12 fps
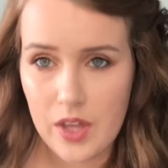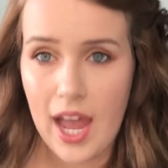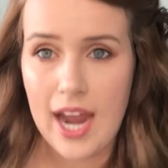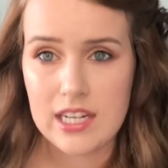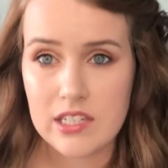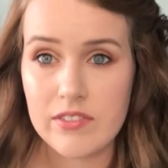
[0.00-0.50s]

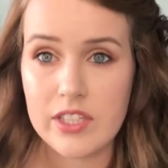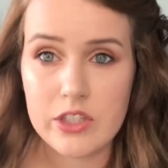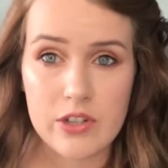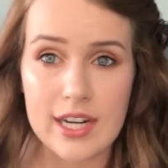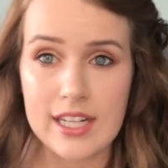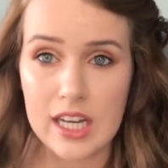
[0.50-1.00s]
actively
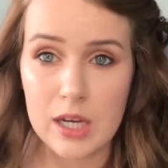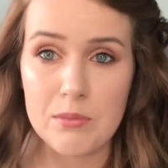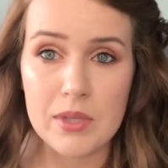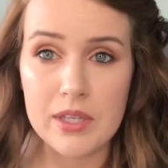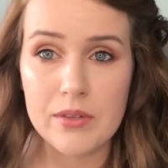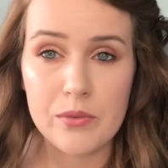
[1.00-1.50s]
trying to help
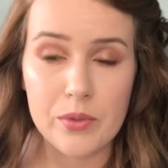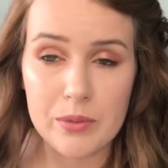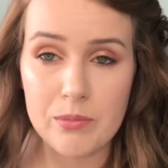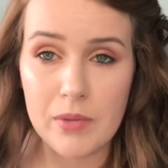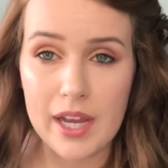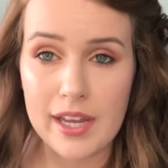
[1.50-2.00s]
me with
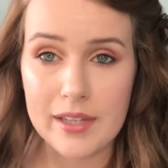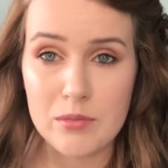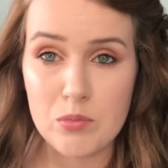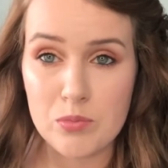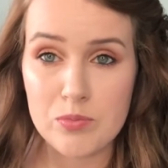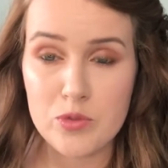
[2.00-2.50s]
my
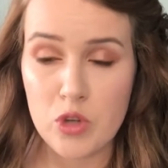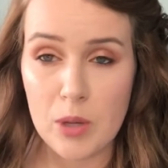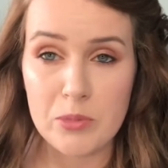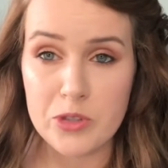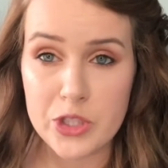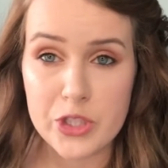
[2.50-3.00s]

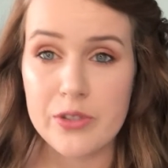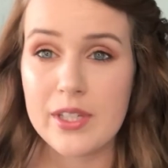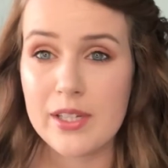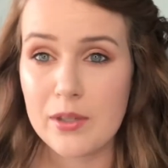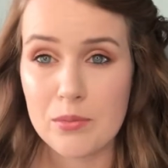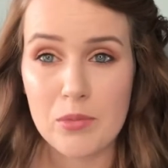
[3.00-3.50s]

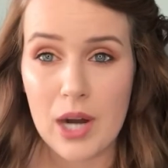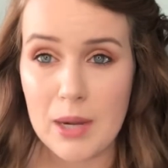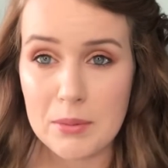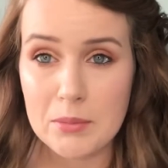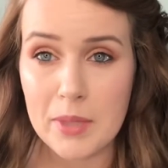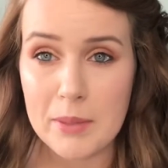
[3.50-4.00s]
troubleshooting or
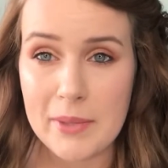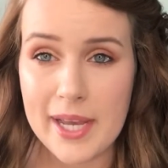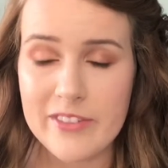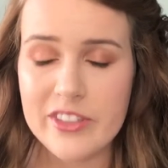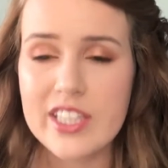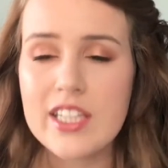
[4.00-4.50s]
problem I'm
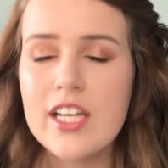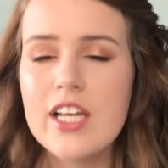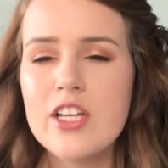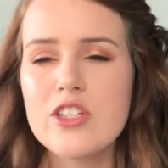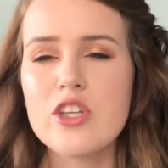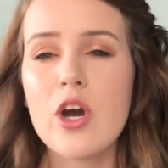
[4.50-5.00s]
having.
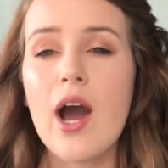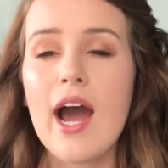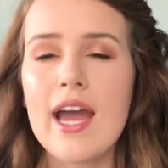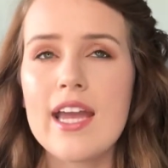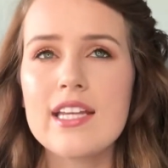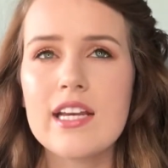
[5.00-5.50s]
So
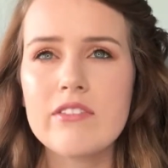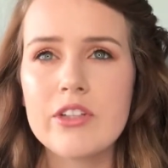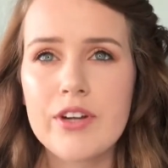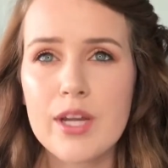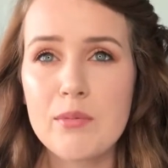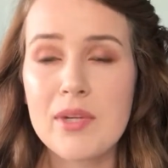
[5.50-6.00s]
I definitely
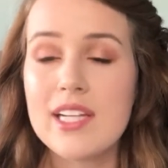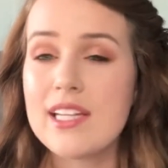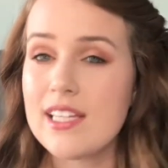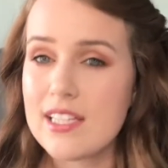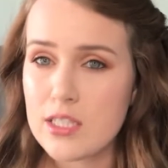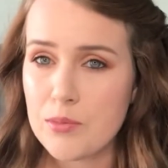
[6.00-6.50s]
recommend
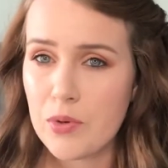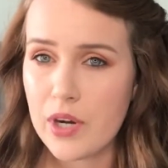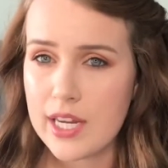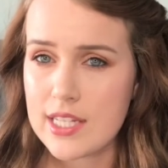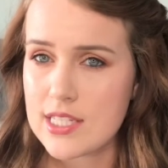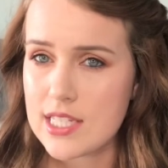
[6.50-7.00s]
it. It is a
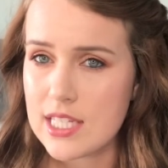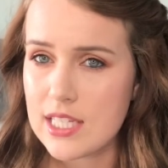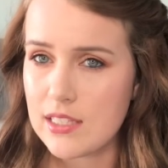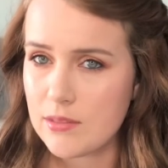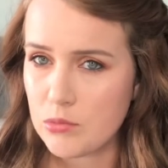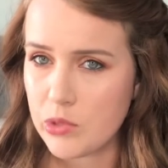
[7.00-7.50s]
pricey
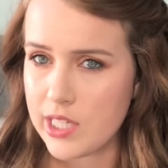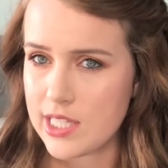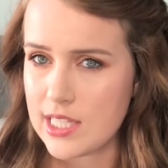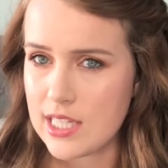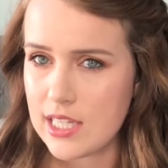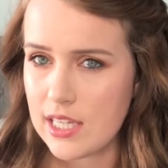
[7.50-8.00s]

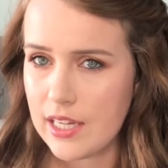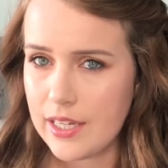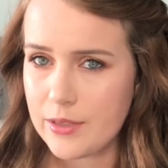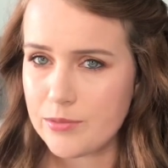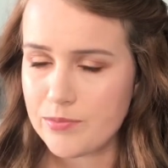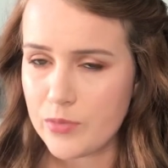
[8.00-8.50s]

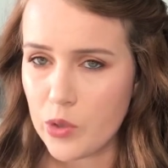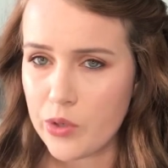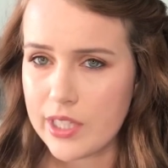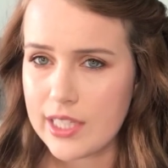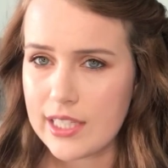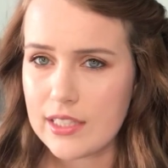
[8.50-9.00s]

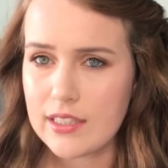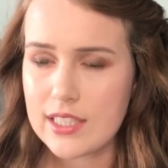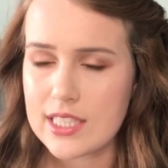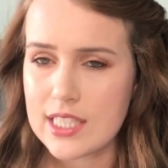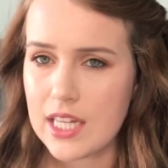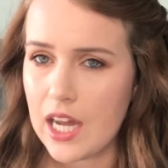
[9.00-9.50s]
ordeal.
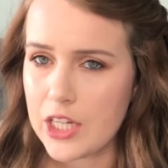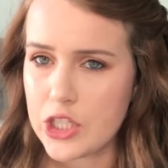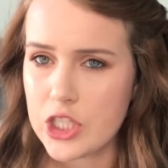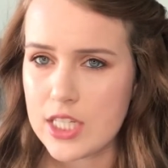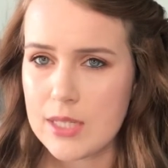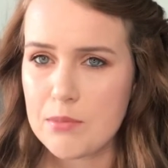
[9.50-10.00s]
It's not
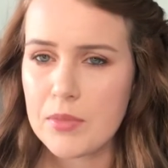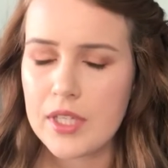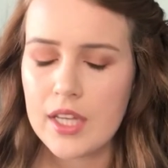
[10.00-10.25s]
cheap.